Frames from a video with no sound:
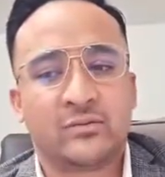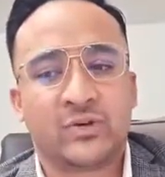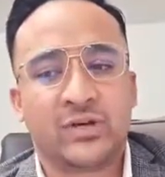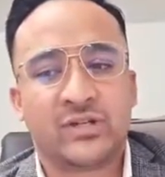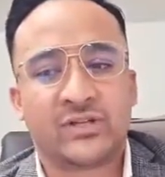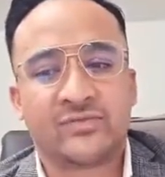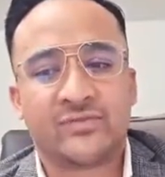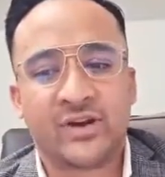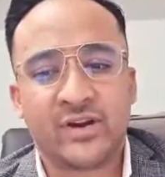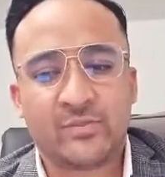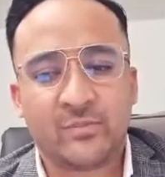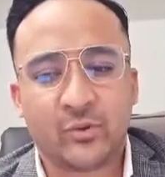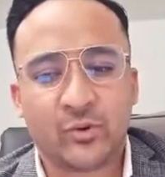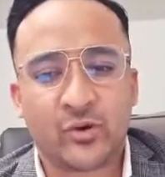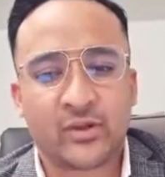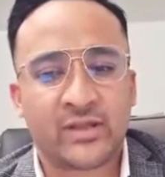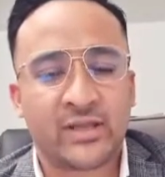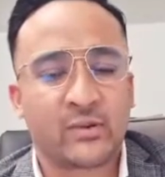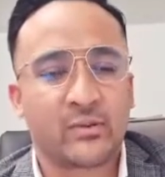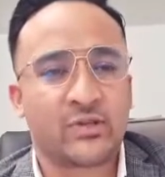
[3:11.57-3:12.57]
it's very
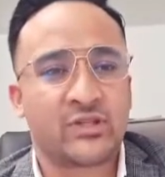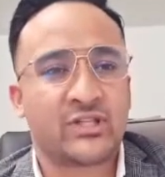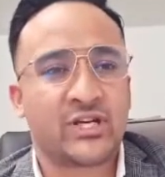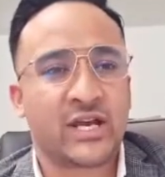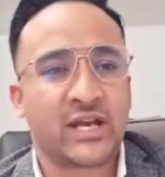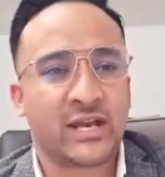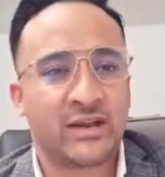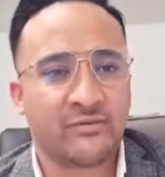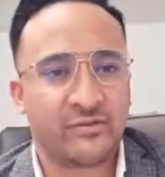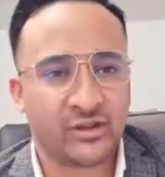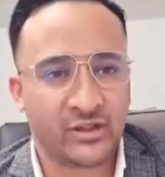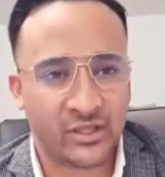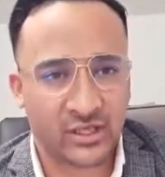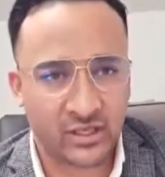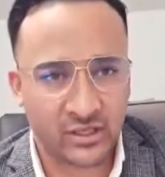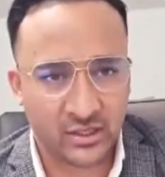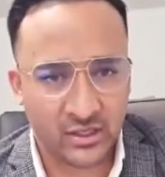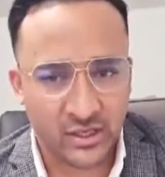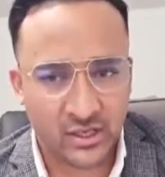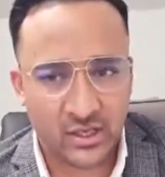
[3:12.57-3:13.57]
important that we check
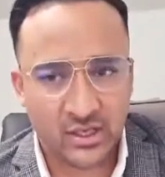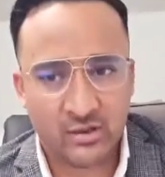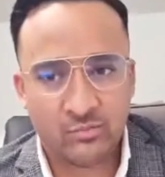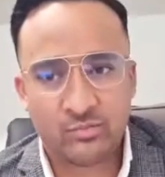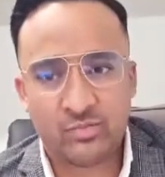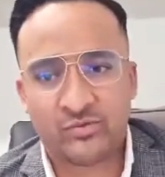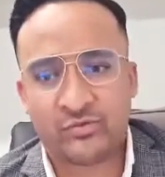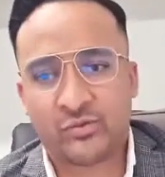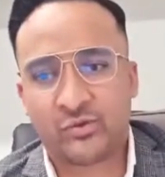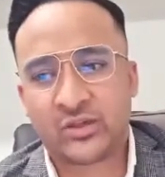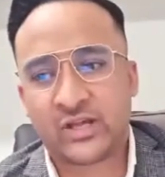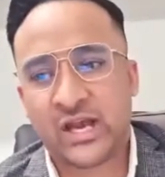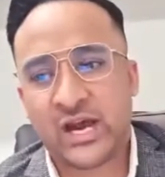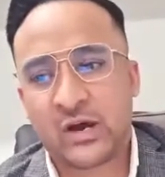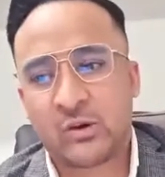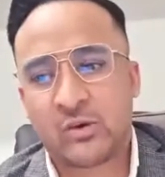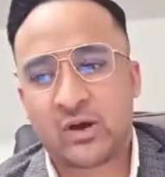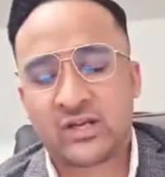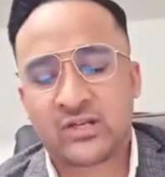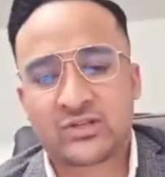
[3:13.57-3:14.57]
everything before the
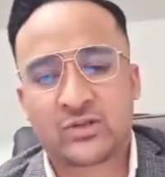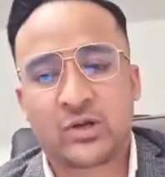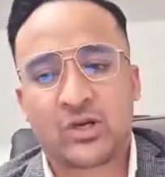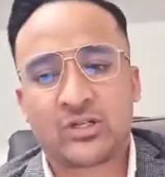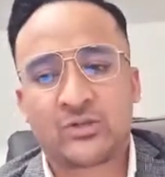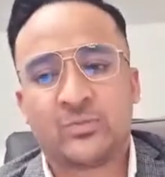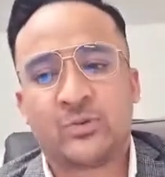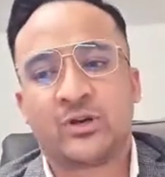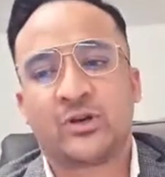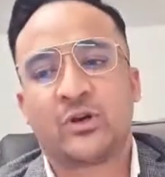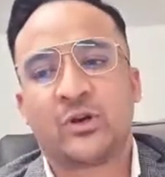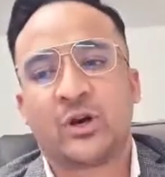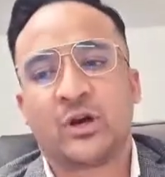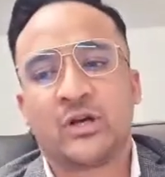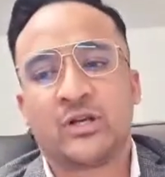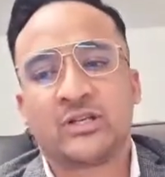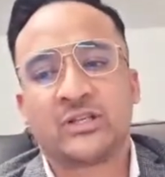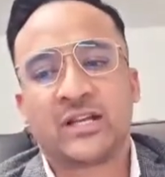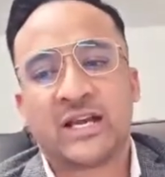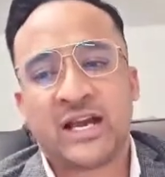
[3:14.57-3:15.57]
ROI is lodged,
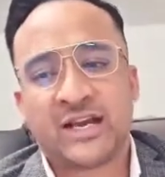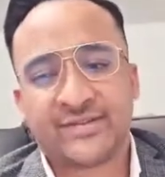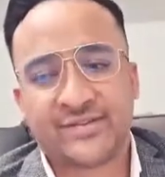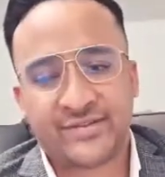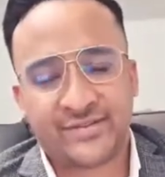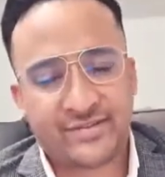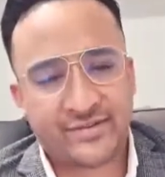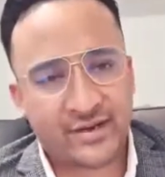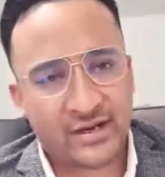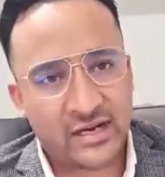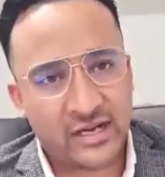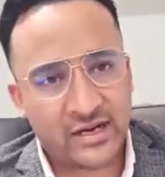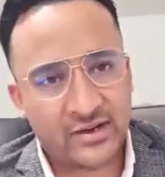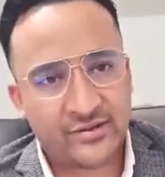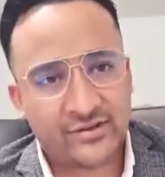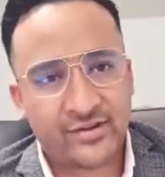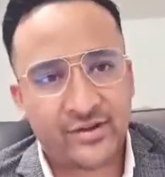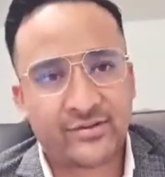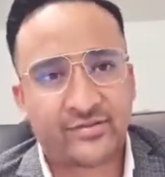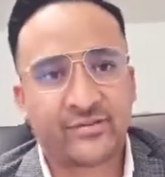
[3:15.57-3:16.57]
because as it clearly
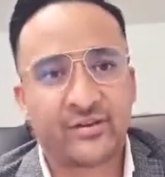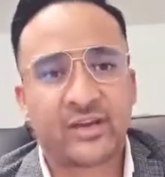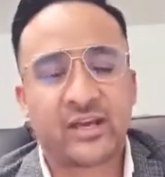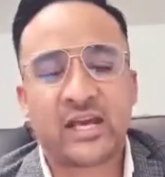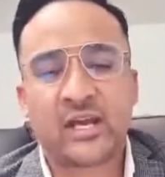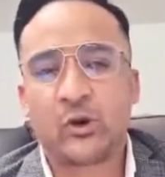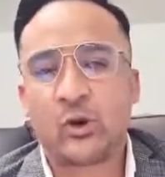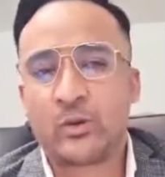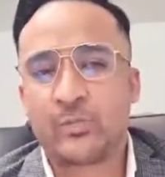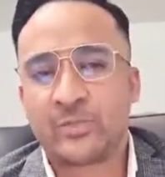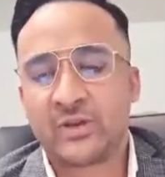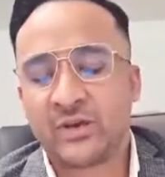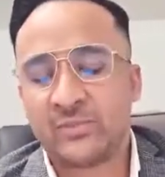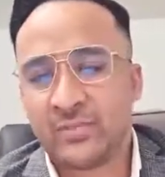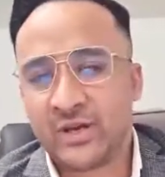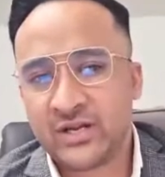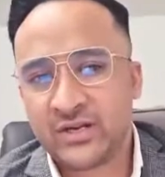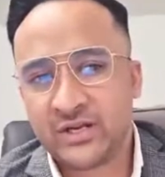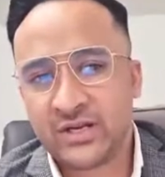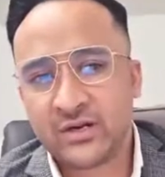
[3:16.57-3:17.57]
says, it cannot be
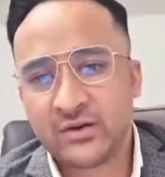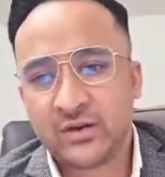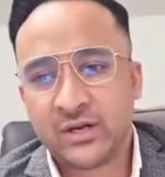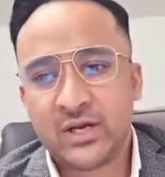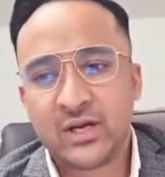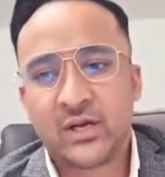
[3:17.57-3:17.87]
amended